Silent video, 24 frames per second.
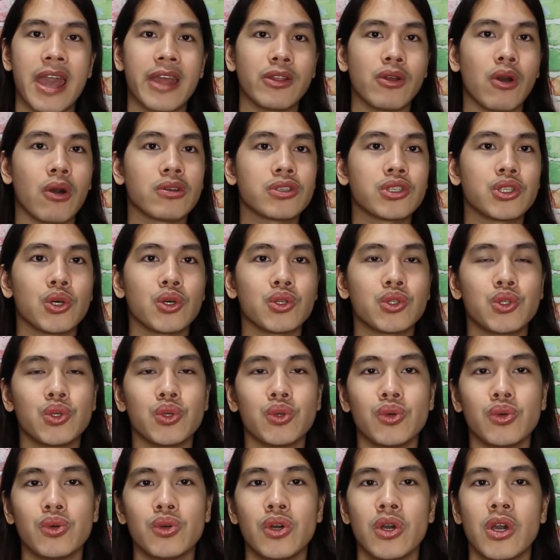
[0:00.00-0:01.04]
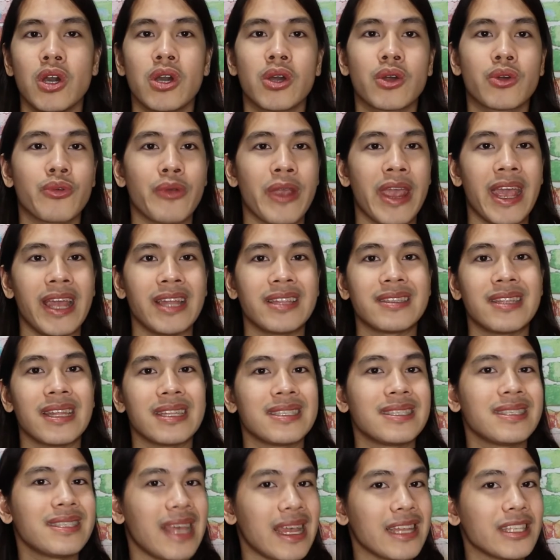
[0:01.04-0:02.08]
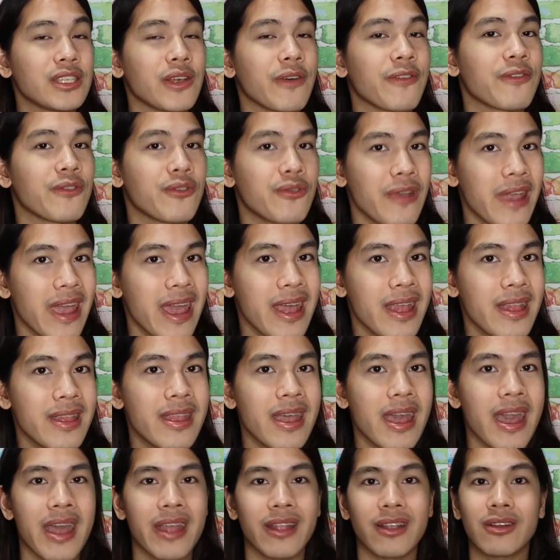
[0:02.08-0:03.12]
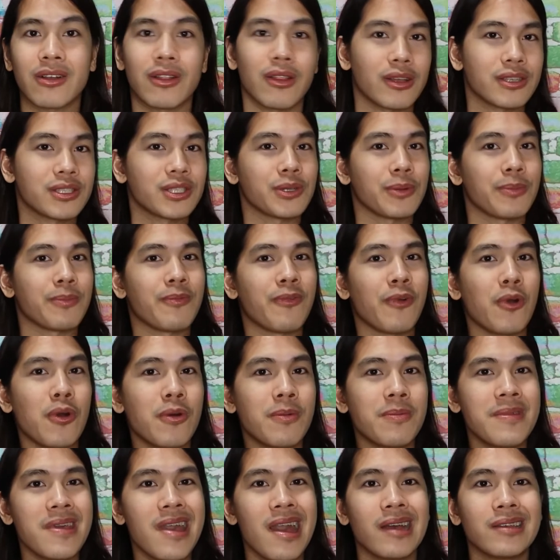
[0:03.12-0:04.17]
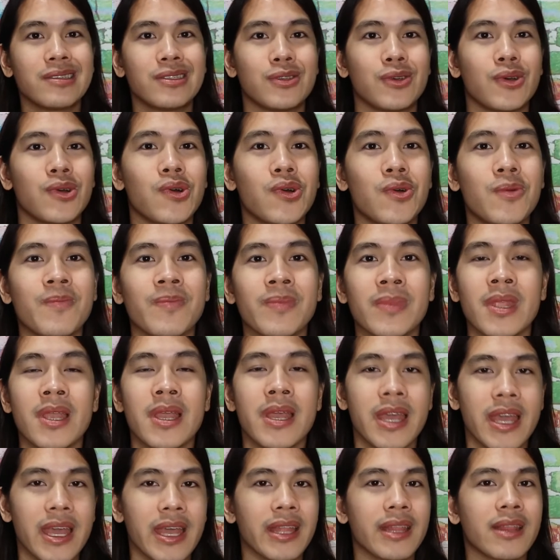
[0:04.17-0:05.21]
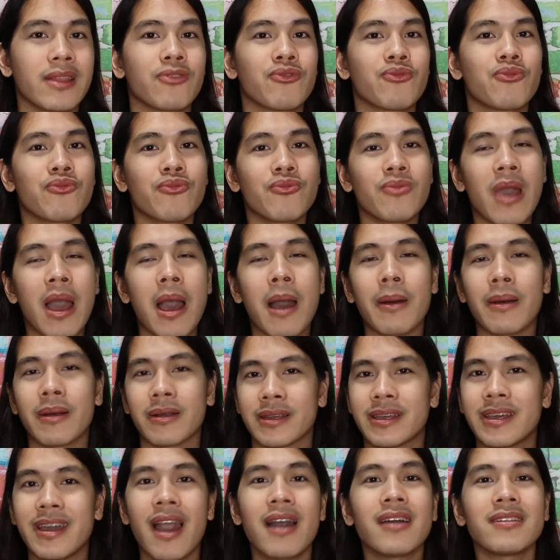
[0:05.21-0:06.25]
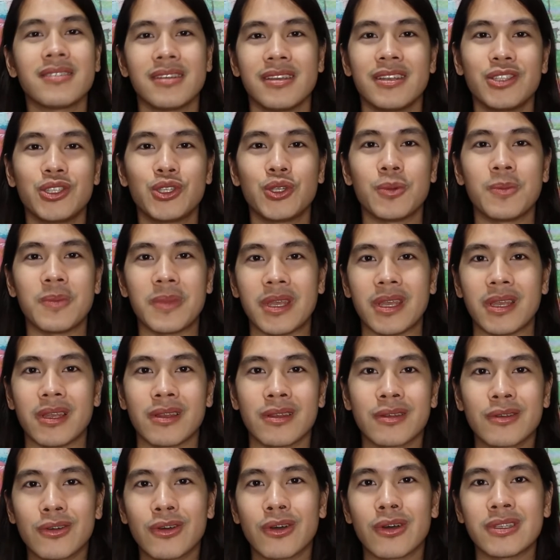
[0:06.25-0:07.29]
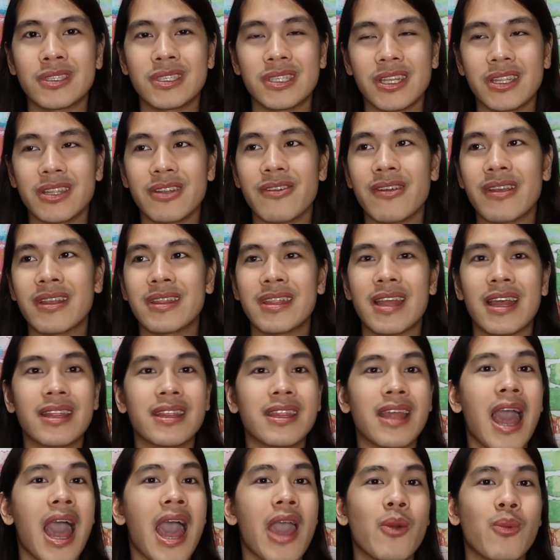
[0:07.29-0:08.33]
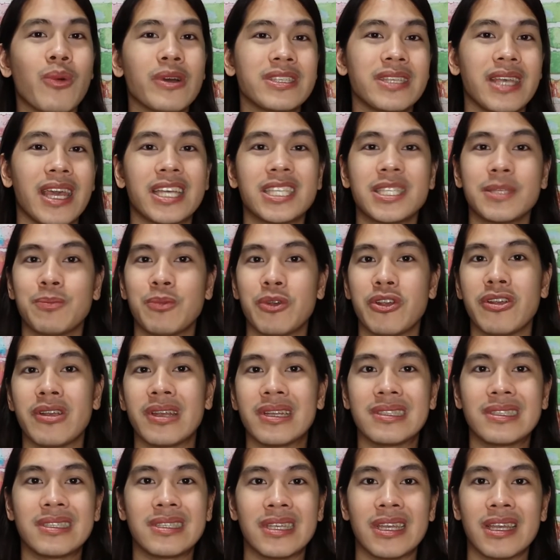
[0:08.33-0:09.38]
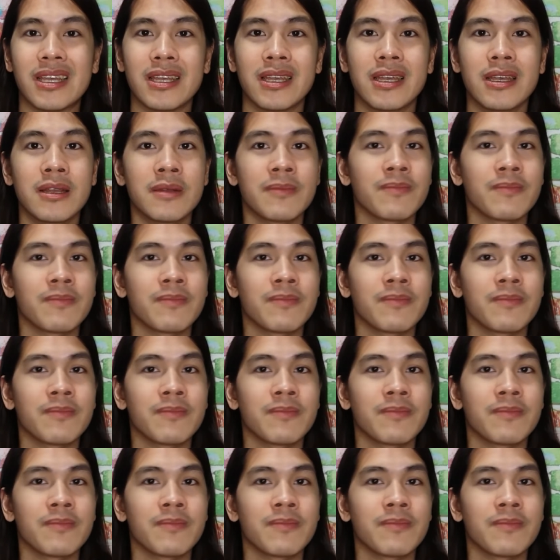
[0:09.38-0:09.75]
and also to create that sense of dread and claustrophobia. So it got into me, considering that I was experiencing,